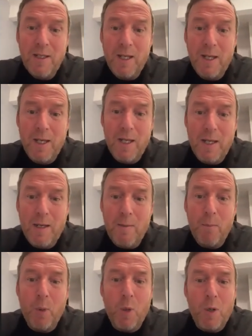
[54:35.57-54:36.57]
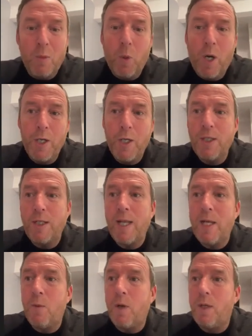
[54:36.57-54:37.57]
But what I heard
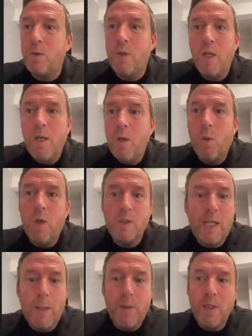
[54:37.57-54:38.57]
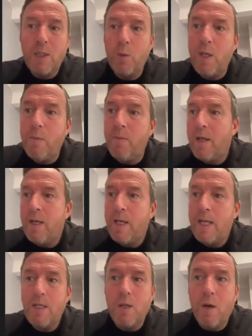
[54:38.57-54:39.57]
today was what's happened to him.
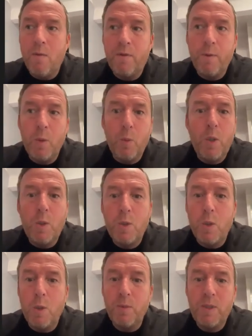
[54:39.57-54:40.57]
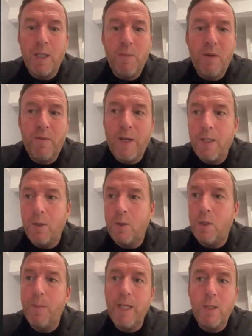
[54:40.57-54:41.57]
He's gone from the World Cup semi-final
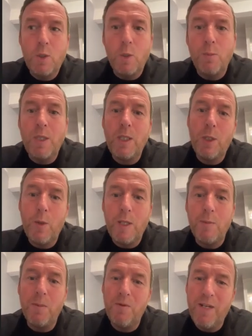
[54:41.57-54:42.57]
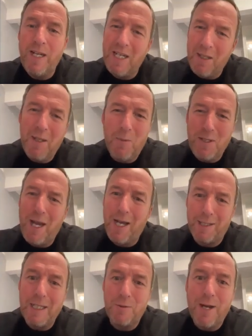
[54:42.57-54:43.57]
to being substituted at Marine. He was
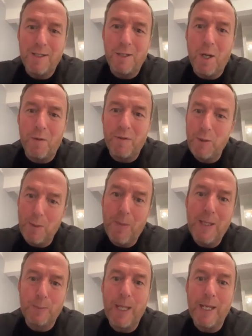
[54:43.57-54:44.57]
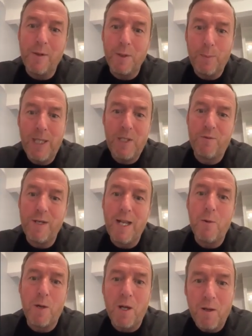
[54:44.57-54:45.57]
hardly dragged off. He was the best player on the pitch for an
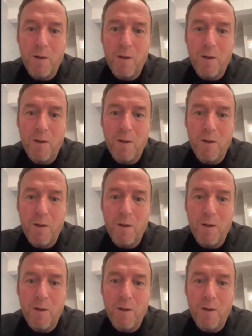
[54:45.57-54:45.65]
hour.